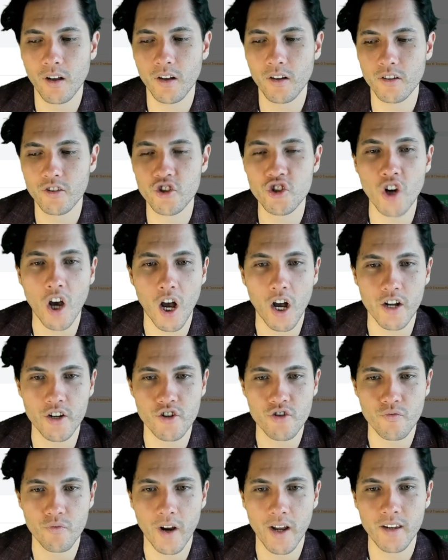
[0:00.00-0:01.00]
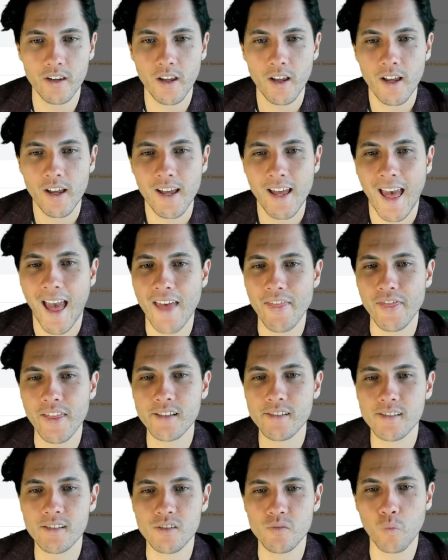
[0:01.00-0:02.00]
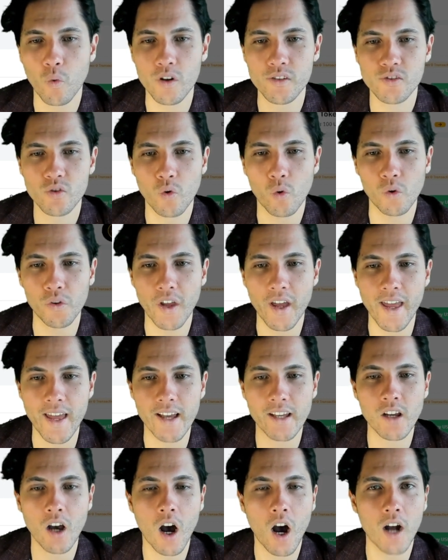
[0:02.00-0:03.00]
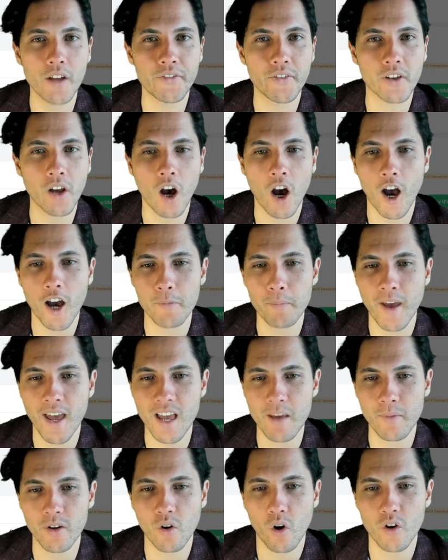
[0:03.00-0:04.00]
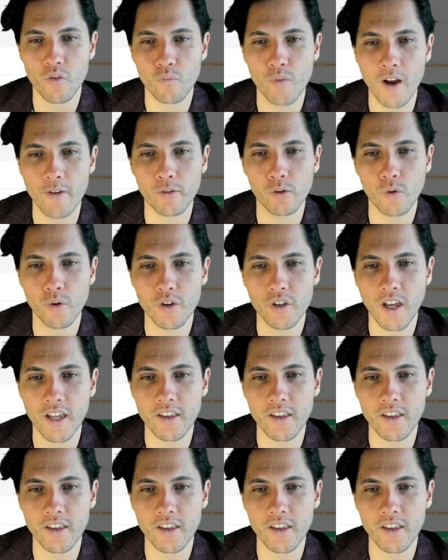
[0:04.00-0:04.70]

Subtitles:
charge, right? And this is what's called a card-to-card payment on Revolut.